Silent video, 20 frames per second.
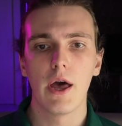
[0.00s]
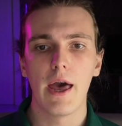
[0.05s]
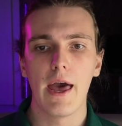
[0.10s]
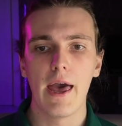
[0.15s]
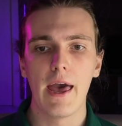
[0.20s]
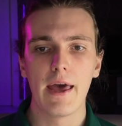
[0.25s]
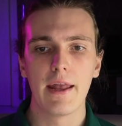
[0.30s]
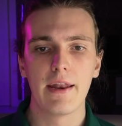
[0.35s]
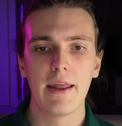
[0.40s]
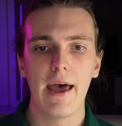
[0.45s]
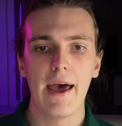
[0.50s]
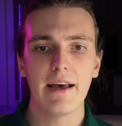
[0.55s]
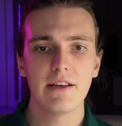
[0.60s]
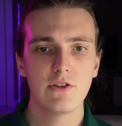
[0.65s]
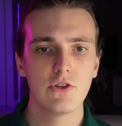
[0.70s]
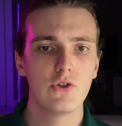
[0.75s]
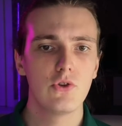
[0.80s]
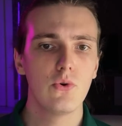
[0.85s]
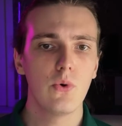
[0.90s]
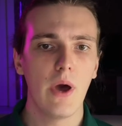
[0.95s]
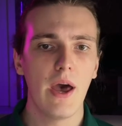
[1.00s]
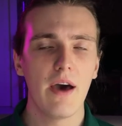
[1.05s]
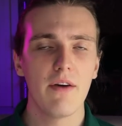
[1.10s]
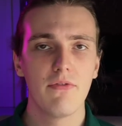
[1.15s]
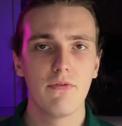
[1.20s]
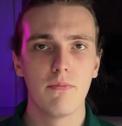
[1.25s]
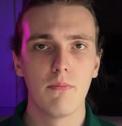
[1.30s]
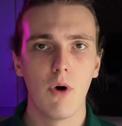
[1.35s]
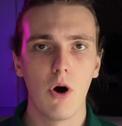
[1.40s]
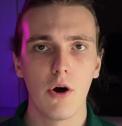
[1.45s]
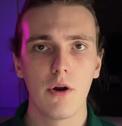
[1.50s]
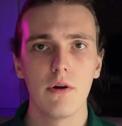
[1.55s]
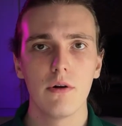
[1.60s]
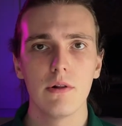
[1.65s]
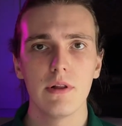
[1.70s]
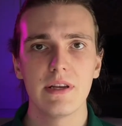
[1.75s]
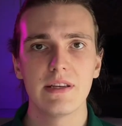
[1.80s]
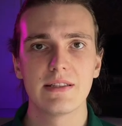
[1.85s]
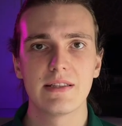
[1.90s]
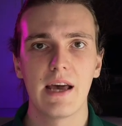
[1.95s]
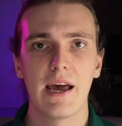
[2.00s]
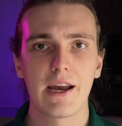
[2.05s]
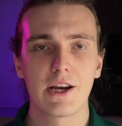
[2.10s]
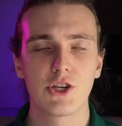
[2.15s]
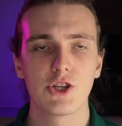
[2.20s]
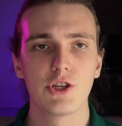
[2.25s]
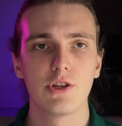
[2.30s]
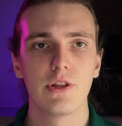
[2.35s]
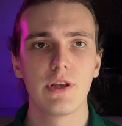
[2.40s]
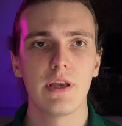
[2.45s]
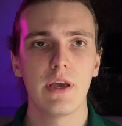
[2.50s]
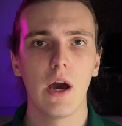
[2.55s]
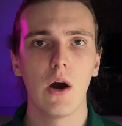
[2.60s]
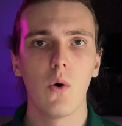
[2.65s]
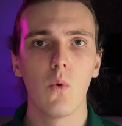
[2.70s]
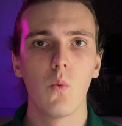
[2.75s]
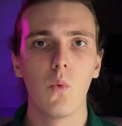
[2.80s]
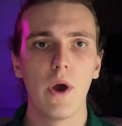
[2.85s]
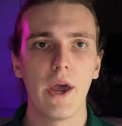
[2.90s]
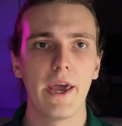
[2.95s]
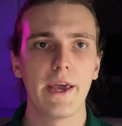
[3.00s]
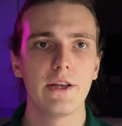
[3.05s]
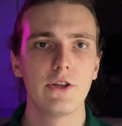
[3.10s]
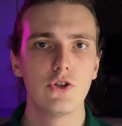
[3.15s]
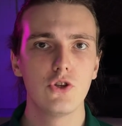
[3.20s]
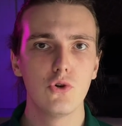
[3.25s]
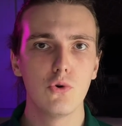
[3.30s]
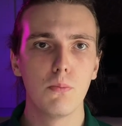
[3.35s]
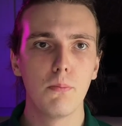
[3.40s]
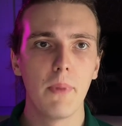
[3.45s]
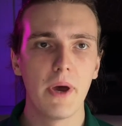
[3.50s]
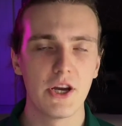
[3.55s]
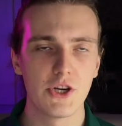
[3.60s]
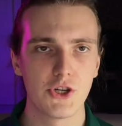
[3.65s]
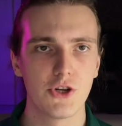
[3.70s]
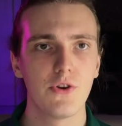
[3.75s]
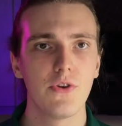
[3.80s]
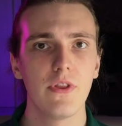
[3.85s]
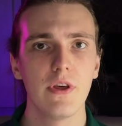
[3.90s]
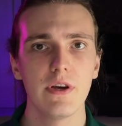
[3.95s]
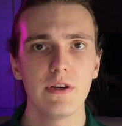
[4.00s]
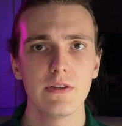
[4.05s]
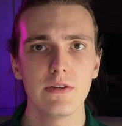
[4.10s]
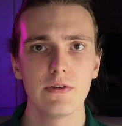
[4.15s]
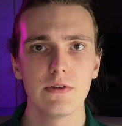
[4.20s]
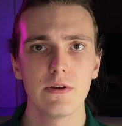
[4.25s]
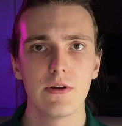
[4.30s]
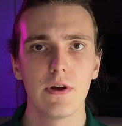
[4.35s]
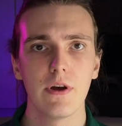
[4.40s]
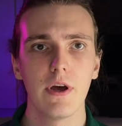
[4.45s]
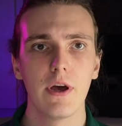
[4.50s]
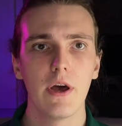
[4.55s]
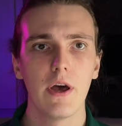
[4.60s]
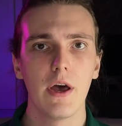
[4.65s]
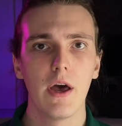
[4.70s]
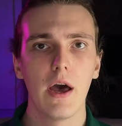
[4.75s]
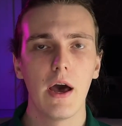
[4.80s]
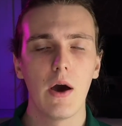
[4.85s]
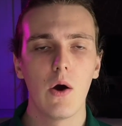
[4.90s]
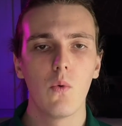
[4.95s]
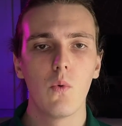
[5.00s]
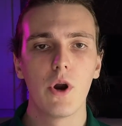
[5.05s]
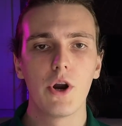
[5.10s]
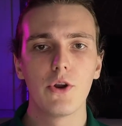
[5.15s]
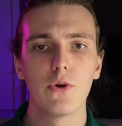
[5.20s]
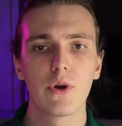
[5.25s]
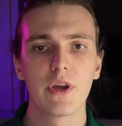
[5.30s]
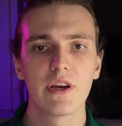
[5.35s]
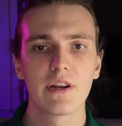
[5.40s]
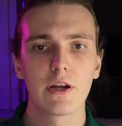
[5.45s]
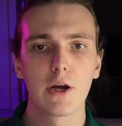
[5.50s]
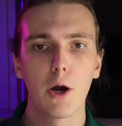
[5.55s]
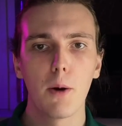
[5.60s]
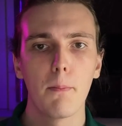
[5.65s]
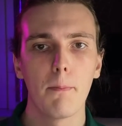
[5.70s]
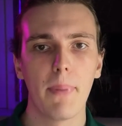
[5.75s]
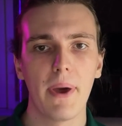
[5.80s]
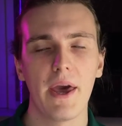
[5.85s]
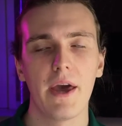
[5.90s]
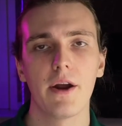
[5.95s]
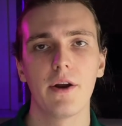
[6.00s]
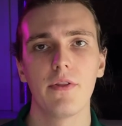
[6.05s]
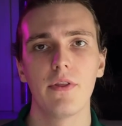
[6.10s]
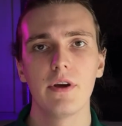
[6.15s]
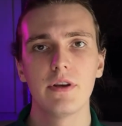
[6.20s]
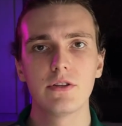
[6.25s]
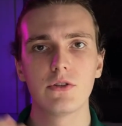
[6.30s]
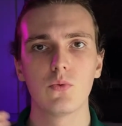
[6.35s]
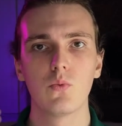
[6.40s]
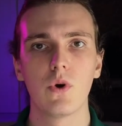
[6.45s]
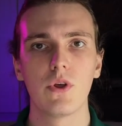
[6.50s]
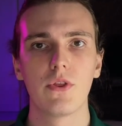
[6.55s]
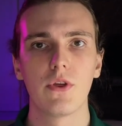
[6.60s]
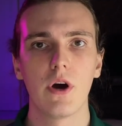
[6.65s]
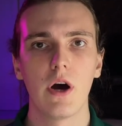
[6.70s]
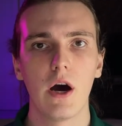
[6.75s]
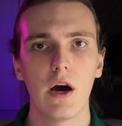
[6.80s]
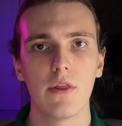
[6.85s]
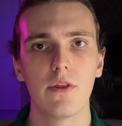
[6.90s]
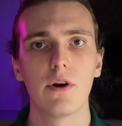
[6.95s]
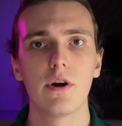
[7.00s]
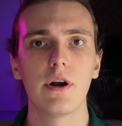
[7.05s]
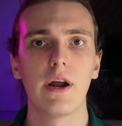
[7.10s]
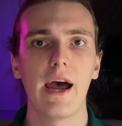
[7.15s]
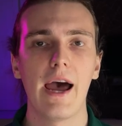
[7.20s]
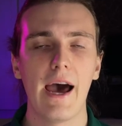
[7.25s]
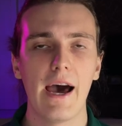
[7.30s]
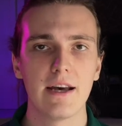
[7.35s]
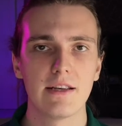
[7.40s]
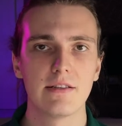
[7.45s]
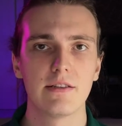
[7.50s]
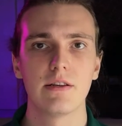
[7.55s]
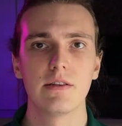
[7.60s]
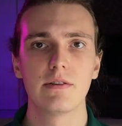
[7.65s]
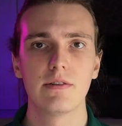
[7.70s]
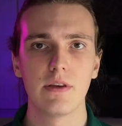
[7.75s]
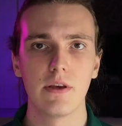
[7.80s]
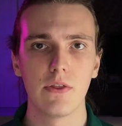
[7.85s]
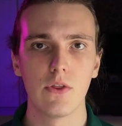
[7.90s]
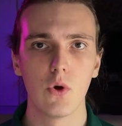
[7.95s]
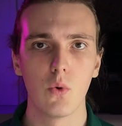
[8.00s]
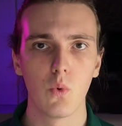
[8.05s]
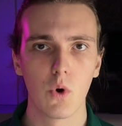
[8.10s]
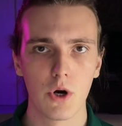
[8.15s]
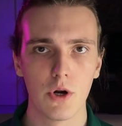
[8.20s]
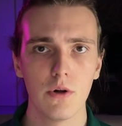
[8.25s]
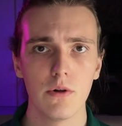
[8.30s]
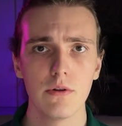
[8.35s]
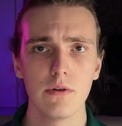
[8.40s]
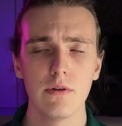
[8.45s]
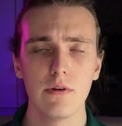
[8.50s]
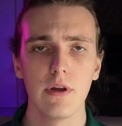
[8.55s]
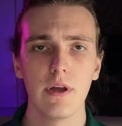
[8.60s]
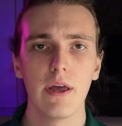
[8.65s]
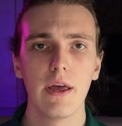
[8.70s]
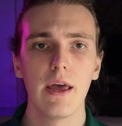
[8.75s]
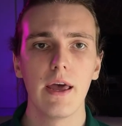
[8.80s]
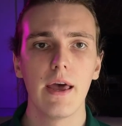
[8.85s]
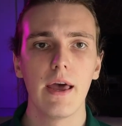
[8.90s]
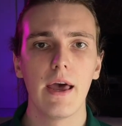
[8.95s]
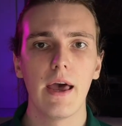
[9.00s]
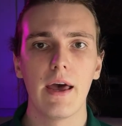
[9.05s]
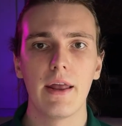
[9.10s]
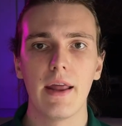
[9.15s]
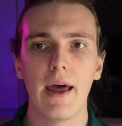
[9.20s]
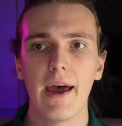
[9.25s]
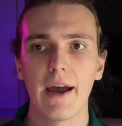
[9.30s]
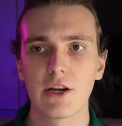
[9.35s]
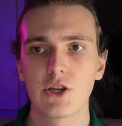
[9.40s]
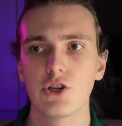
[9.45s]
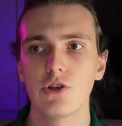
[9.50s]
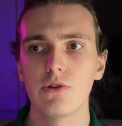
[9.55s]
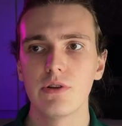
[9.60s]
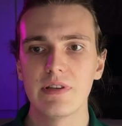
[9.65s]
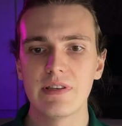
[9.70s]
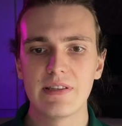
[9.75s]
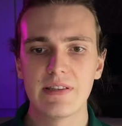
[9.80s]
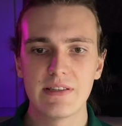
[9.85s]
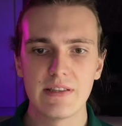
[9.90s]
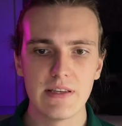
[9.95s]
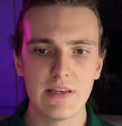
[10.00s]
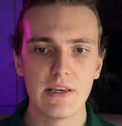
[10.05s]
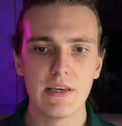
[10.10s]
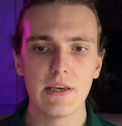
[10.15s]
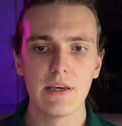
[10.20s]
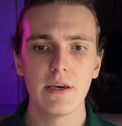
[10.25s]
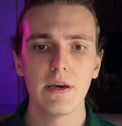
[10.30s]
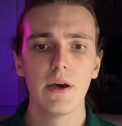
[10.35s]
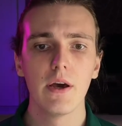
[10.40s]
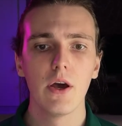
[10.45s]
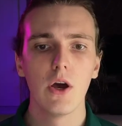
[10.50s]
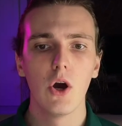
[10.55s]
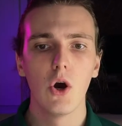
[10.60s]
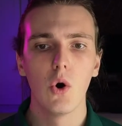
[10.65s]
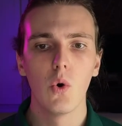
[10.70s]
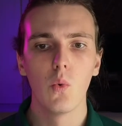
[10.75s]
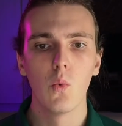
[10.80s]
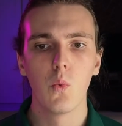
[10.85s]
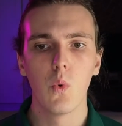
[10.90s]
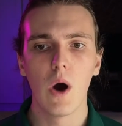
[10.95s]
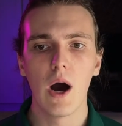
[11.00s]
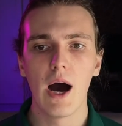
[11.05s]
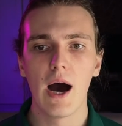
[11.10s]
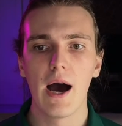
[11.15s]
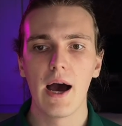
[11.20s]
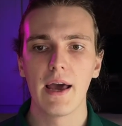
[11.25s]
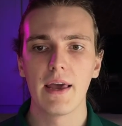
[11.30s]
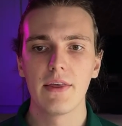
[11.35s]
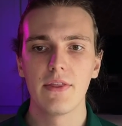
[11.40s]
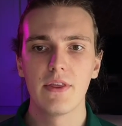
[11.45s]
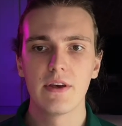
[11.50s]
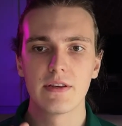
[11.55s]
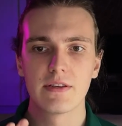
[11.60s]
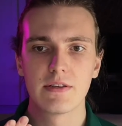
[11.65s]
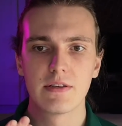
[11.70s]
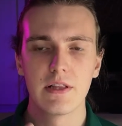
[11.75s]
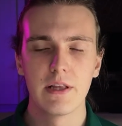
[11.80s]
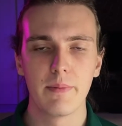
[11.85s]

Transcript: And S to F model is actually a way to measure this, where you can compare this with other assets in the world and actually see why this